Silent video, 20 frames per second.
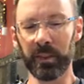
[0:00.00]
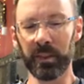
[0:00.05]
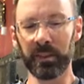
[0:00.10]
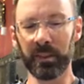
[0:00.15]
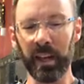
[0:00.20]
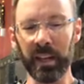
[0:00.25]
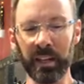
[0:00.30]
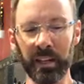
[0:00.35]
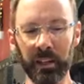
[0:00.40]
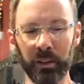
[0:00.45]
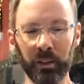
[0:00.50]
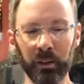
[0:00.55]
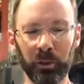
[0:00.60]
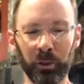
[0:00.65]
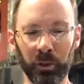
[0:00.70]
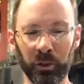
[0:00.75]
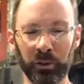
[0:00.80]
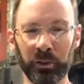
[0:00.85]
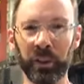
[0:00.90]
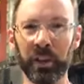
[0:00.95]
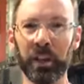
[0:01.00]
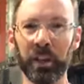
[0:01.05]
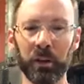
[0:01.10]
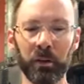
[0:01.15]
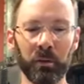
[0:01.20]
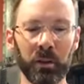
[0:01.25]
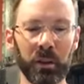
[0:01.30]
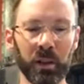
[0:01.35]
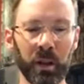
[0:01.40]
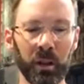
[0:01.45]
Thank you, Lord, that
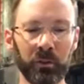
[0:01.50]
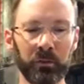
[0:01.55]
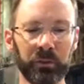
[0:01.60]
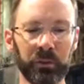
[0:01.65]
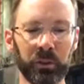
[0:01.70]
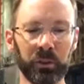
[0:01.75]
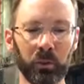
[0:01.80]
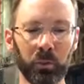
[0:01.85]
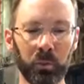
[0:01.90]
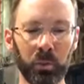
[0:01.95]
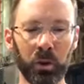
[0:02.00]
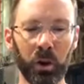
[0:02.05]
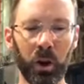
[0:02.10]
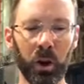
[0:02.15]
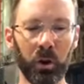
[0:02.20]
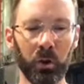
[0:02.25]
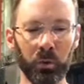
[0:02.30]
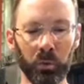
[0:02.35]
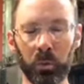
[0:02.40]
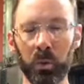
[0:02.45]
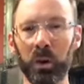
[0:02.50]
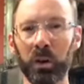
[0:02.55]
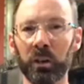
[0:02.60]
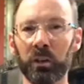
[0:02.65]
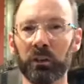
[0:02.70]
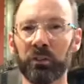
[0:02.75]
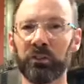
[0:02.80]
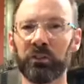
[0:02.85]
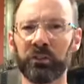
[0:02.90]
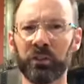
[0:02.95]
you loved the whole
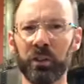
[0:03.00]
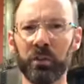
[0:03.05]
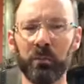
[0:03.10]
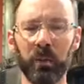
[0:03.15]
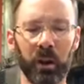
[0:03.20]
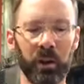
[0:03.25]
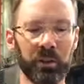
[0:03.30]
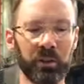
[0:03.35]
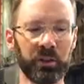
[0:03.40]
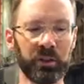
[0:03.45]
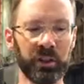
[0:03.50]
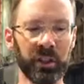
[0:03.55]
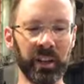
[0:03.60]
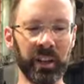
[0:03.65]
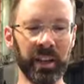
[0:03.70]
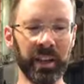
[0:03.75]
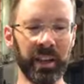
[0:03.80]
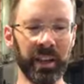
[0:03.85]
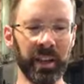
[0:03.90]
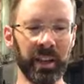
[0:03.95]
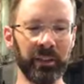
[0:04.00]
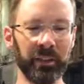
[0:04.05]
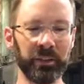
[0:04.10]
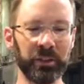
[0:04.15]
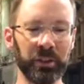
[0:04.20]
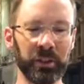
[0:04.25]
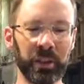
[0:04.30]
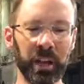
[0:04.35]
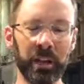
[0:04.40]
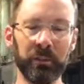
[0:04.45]
world so much
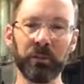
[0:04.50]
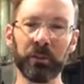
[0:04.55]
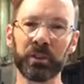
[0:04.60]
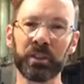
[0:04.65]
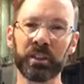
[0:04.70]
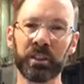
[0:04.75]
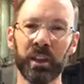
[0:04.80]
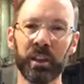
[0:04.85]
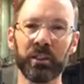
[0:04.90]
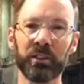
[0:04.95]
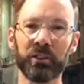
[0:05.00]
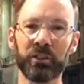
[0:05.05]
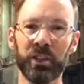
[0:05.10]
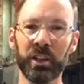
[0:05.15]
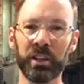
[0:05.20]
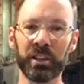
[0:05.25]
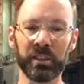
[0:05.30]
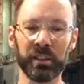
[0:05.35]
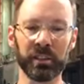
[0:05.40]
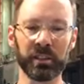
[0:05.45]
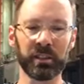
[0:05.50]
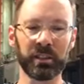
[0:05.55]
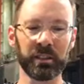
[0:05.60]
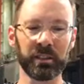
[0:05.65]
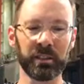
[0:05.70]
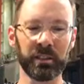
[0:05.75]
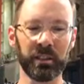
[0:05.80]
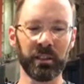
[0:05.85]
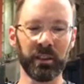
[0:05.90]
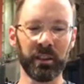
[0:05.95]
that you gave your son,
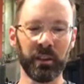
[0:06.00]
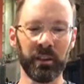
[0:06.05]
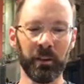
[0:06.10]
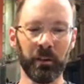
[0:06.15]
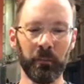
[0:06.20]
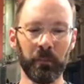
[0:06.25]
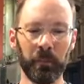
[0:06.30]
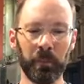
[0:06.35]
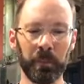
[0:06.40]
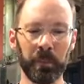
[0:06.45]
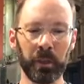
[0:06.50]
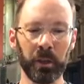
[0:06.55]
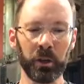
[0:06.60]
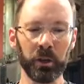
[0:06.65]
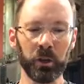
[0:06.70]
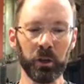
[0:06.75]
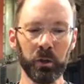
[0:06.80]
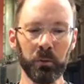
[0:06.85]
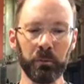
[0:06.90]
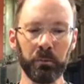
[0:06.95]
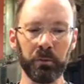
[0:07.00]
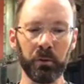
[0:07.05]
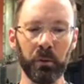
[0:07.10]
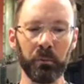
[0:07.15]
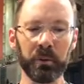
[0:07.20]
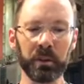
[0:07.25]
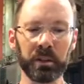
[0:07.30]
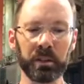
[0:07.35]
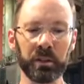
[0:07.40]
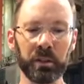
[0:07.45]
Jesus. You
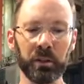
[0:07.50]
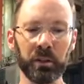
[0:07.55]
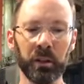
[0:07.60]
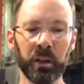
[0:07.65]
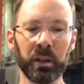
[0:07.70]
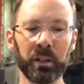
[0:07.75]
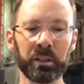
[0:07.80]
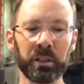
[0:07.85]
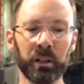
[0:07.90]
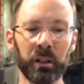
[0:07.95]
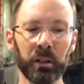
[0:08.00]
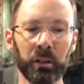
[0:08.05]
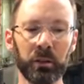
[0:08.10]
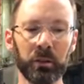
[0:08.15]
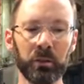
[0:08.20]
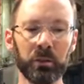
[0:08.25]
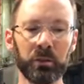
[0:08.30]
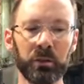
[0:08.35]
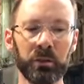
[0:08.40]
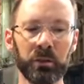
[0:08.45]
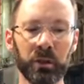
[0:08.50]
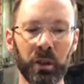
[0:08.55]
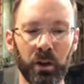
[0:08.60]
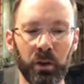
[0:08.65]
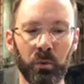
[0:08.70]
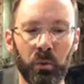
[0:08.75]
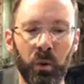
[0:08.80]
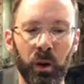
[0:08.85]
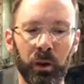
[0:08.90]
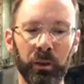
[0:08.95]
promised to exclude
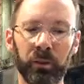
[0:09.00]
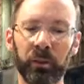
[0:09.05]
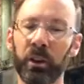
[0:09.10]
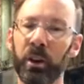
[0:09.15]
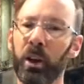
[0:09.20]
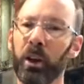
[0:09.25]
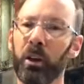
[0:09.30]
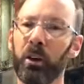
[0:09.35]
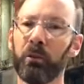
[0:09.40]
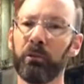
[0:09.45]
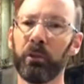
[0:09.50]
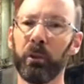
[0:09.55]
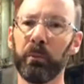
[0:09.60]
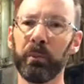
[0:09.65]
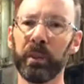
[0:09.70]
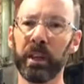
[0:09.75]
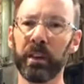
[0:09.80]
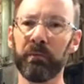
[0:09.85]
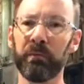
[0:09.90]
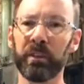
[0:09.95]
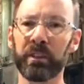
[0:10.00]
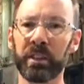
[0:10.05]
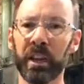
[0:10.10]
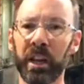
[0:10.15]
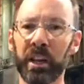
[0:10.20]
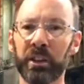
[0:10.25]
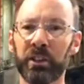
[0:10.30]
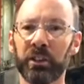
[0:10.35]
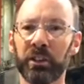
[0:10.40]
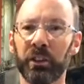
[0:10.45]
no one from the
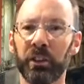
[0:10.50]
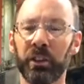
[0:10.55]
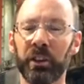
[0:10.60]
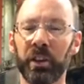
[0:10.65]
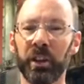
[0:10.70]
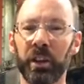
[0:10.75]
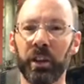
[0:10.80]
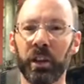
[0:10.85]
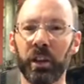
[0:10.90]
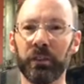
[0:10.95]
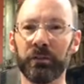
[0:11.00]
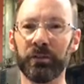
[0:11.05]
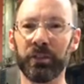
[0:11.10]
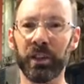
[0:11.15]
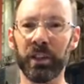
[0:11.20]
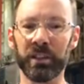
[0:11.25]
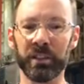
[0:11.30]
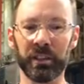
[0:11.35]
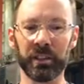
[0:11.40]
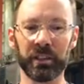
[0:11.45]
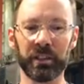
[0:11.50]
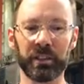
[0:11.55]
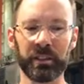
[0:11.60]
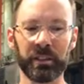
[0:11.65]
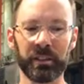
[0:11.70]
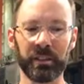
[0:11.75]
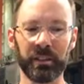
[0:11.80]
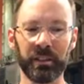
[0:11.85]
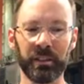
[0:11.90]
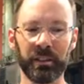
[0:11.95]
invitation of
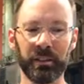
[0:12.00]
Jesus.